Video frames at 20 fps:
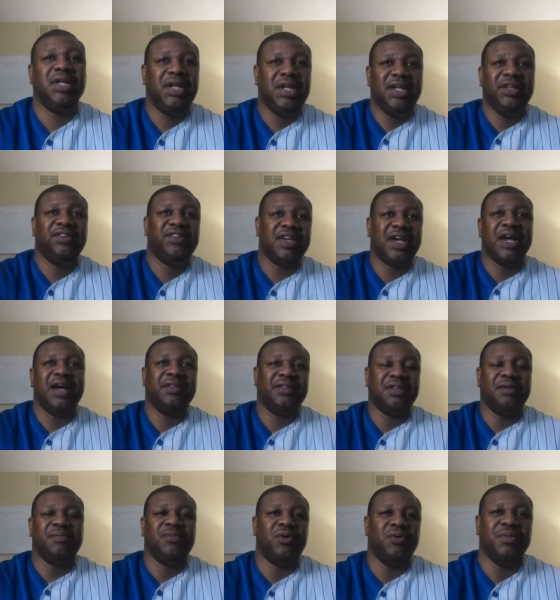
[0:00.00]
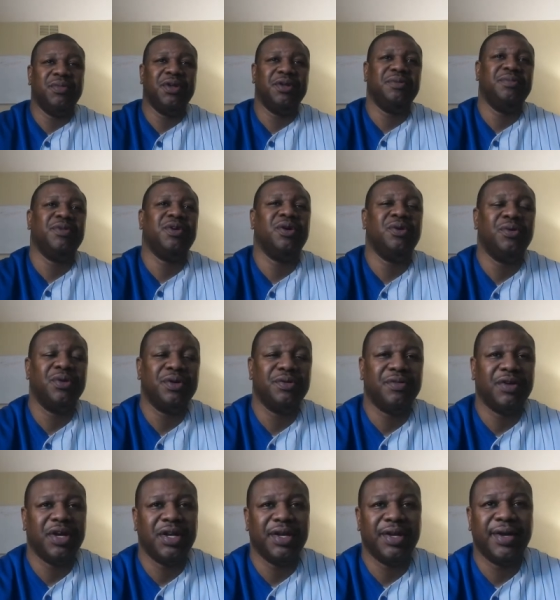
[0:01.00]
he's got the momentum
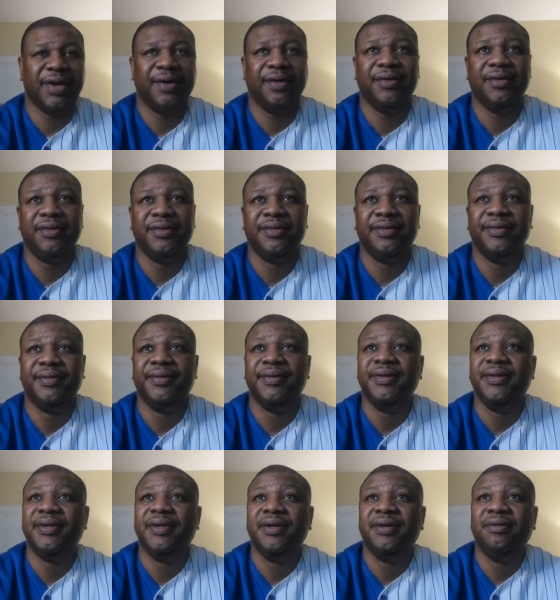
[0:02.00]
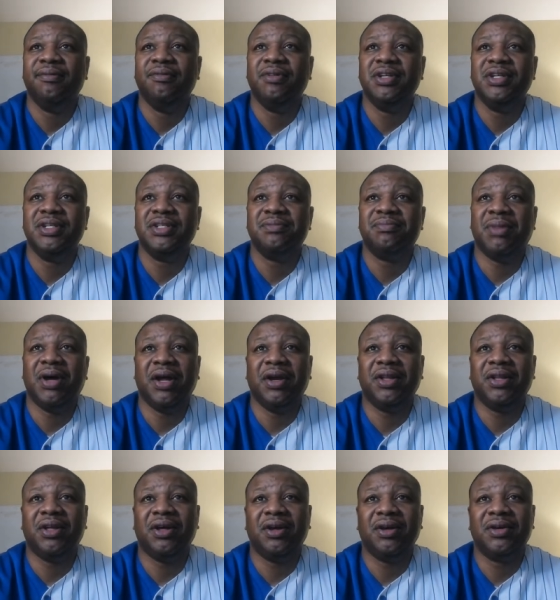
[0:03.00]
going right now with his
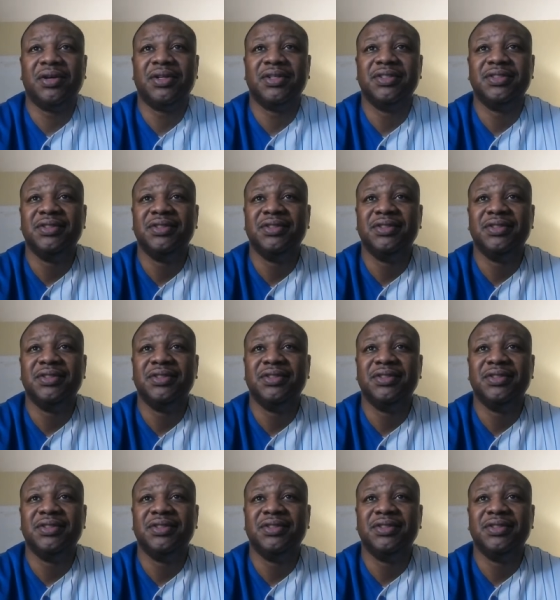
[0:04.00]
monologues.